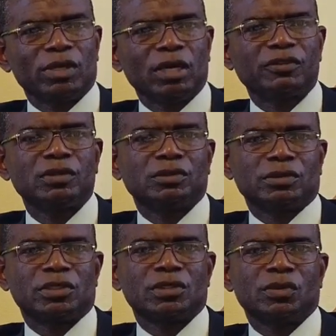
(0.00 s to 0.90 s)

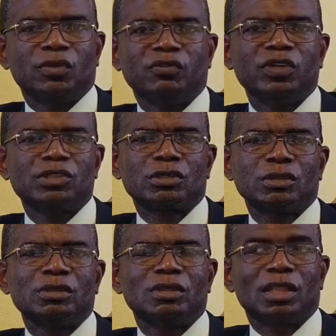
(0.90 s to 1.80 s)
afternoons, we
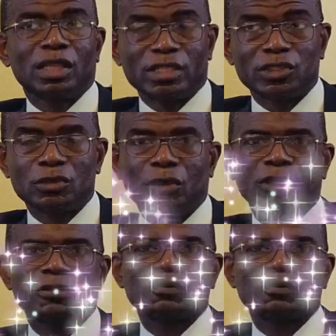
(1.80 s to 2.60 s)
feature Let's Talk.